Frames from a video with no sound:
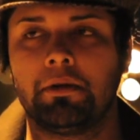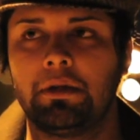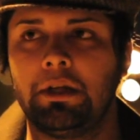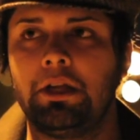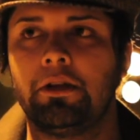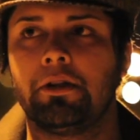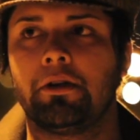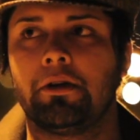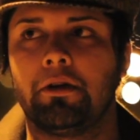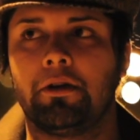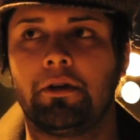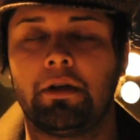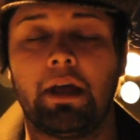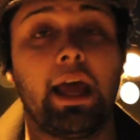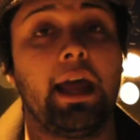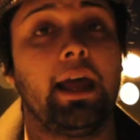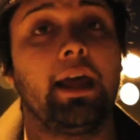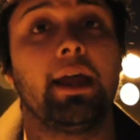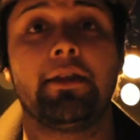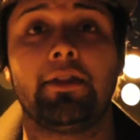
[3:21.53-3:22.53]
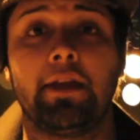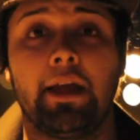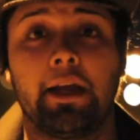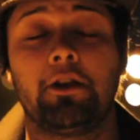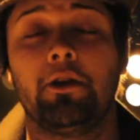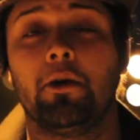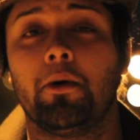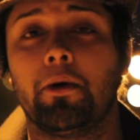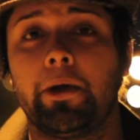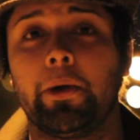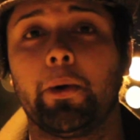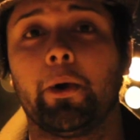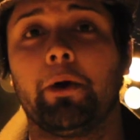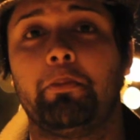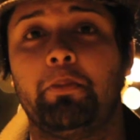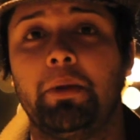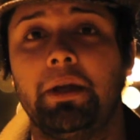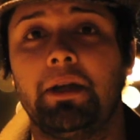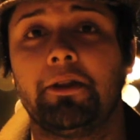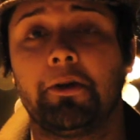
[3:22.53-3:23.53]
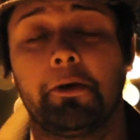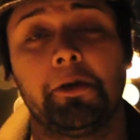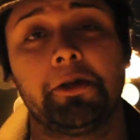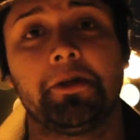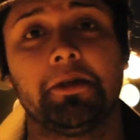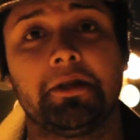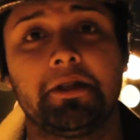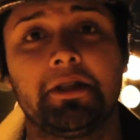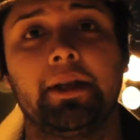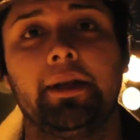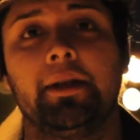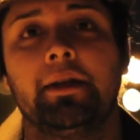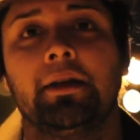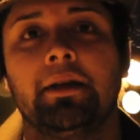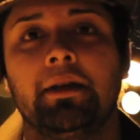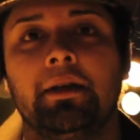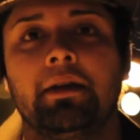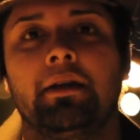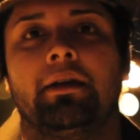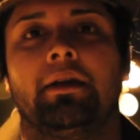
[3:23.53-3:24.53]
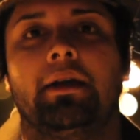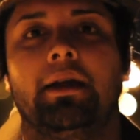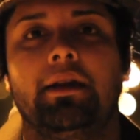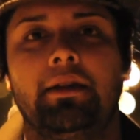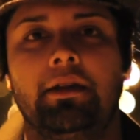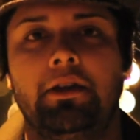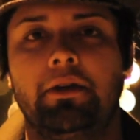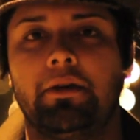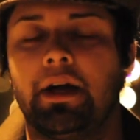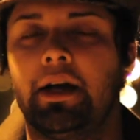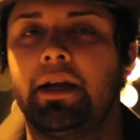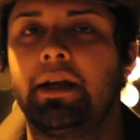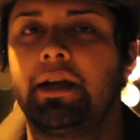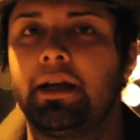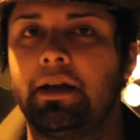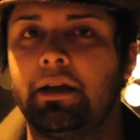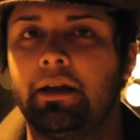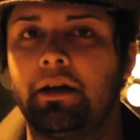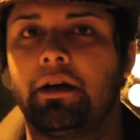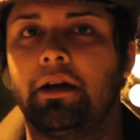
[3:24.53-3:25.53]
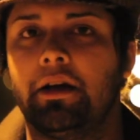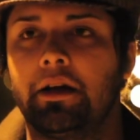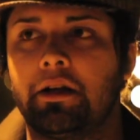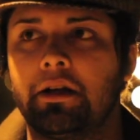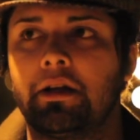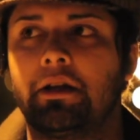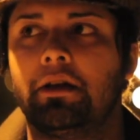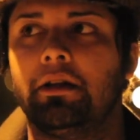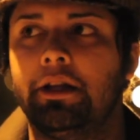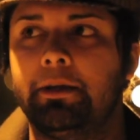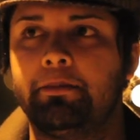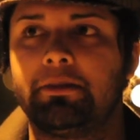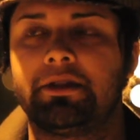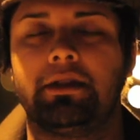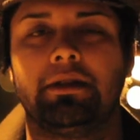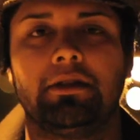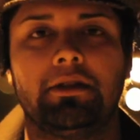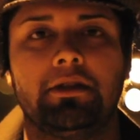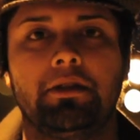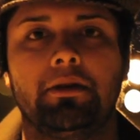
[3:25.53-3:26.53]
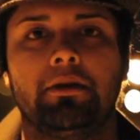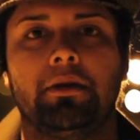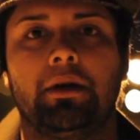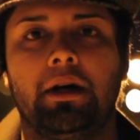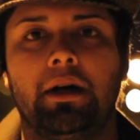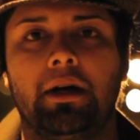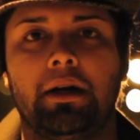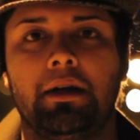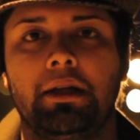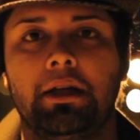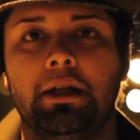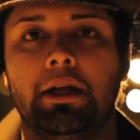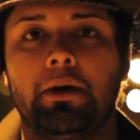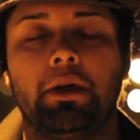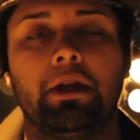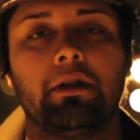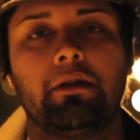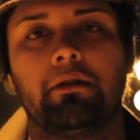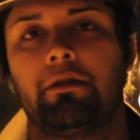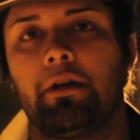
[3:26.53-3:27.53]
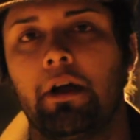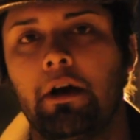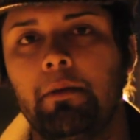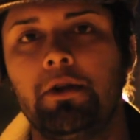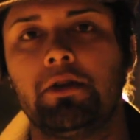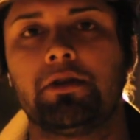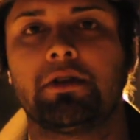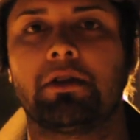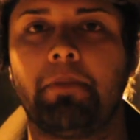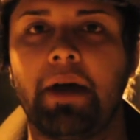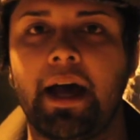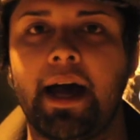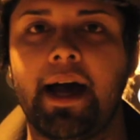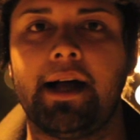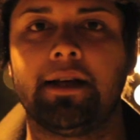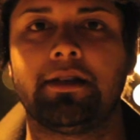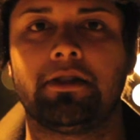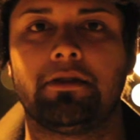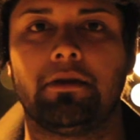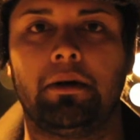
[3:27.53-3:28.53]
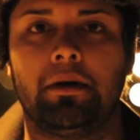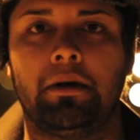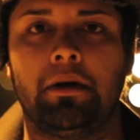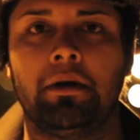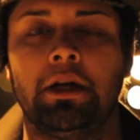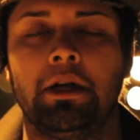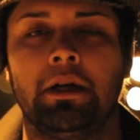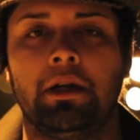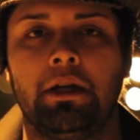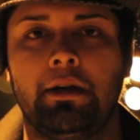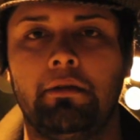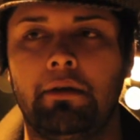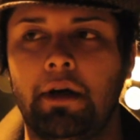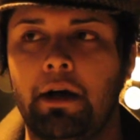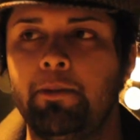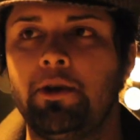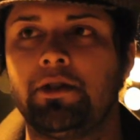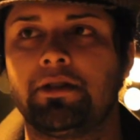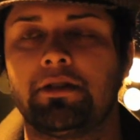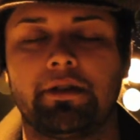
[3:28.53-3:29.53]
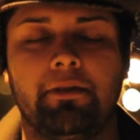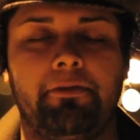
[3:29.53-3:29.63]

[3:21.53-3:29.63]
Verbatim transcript: either A, they ignore you, or B, they're interested. And then you kind of get a, a good glimpse into, uh, you know, either their music past or, you know, how music